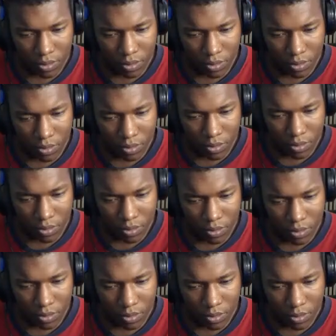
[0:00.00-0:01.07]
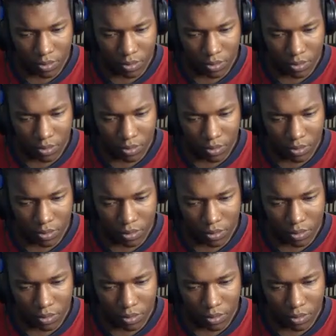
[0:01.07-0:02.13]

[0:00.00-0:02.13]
(no one is talking)